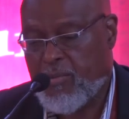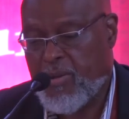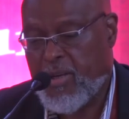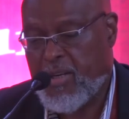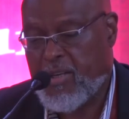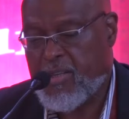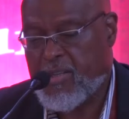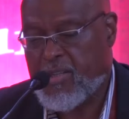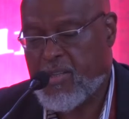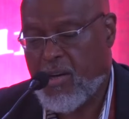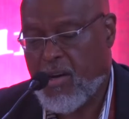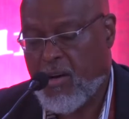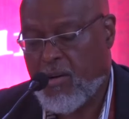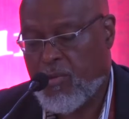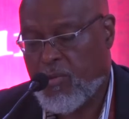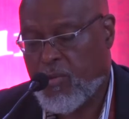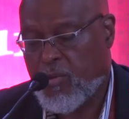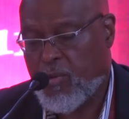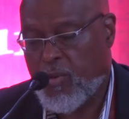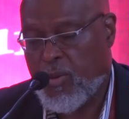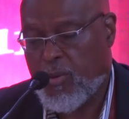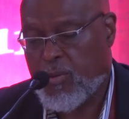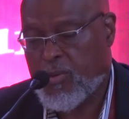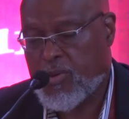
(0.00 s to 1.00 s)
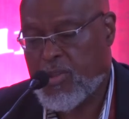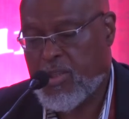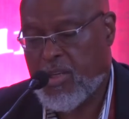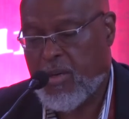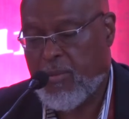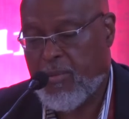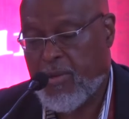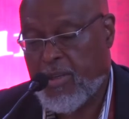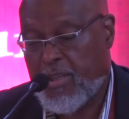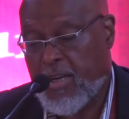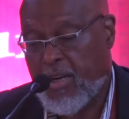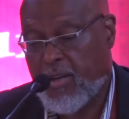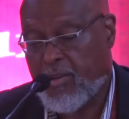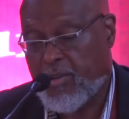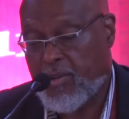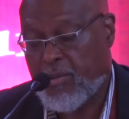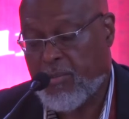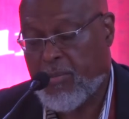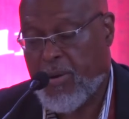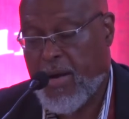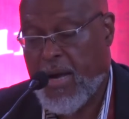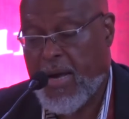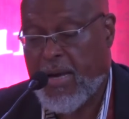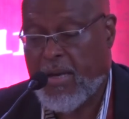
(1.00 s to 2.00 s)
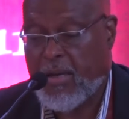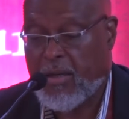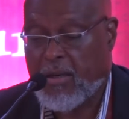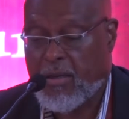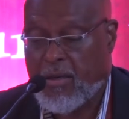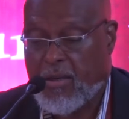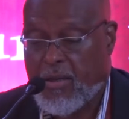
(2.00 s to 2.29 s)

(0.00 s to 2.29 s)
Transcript: be saw what was coming down the pike.